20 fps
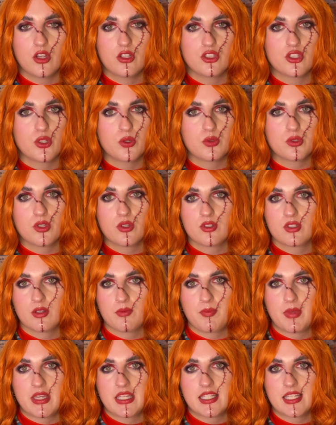She also
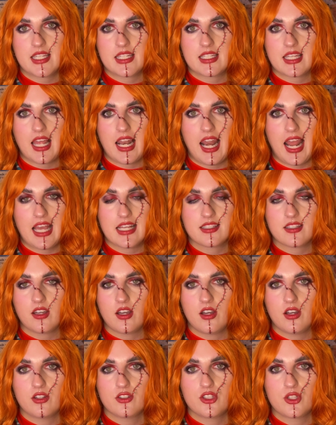submitted a
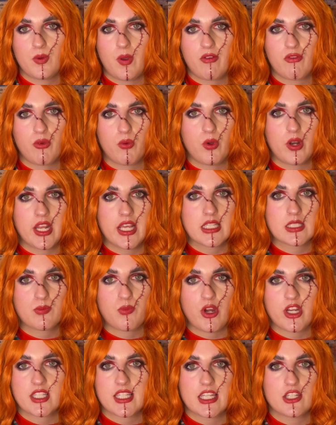letter to everyone
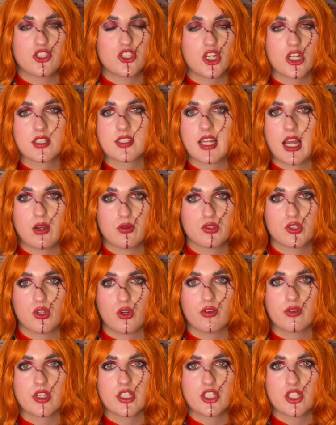expressing just how
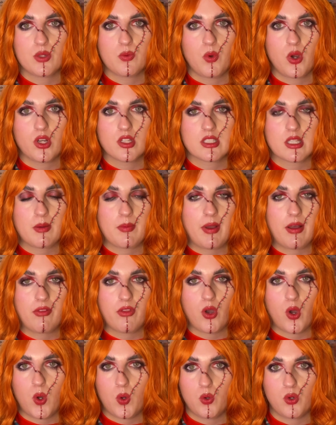sorry she was about
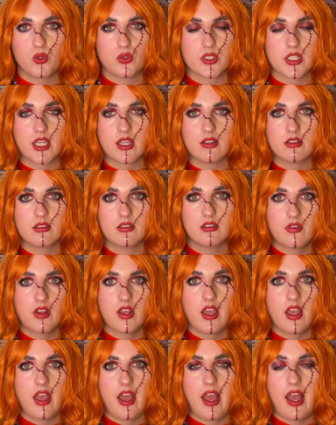the whole ordeal.
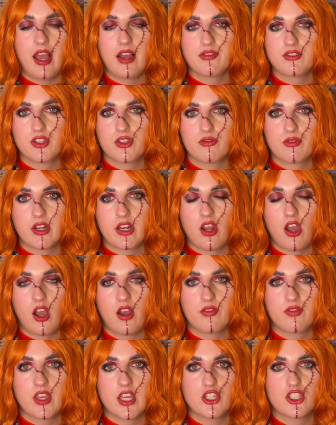After
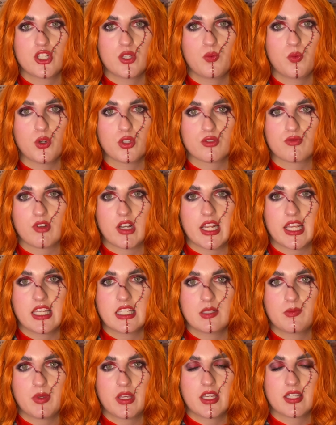3.5 years, she was
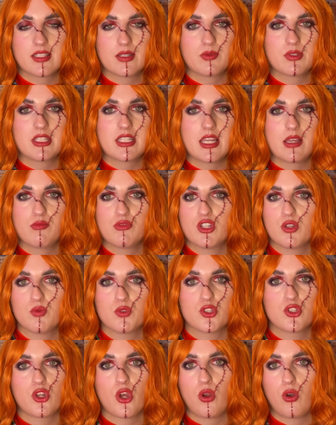released because it was deemed she
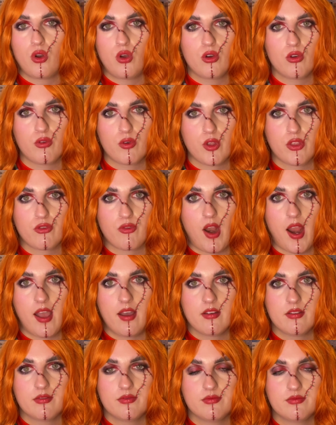was no longer a
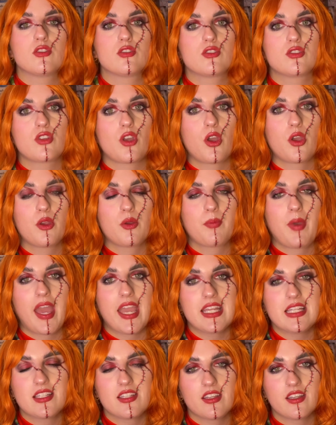threat. So
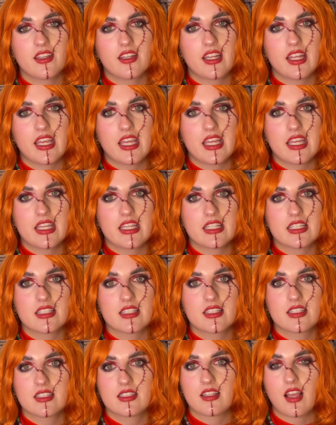Payton
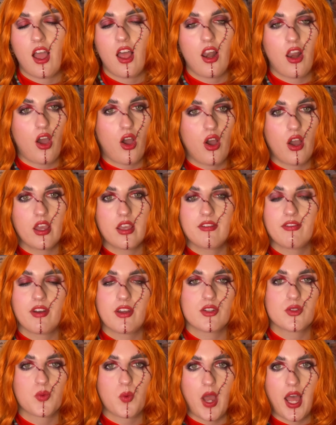is alive
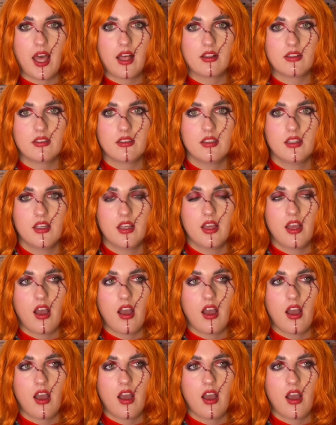and well.